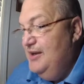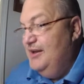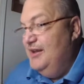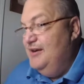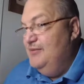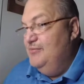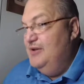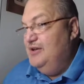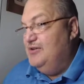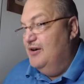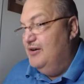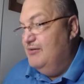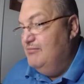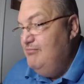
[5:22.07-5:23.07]
let them be
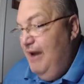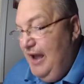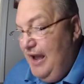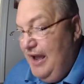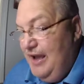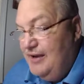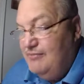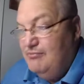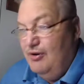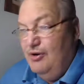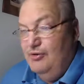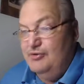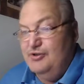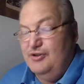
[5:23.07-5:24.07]
turned back
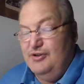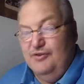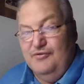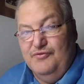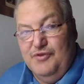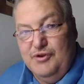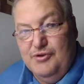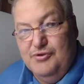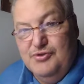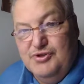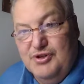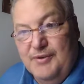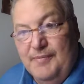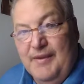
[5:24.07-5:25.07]
brought to
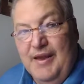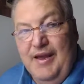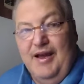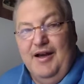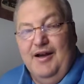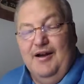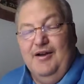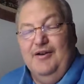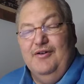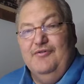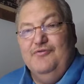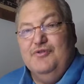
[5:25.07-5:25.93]
confusion uh,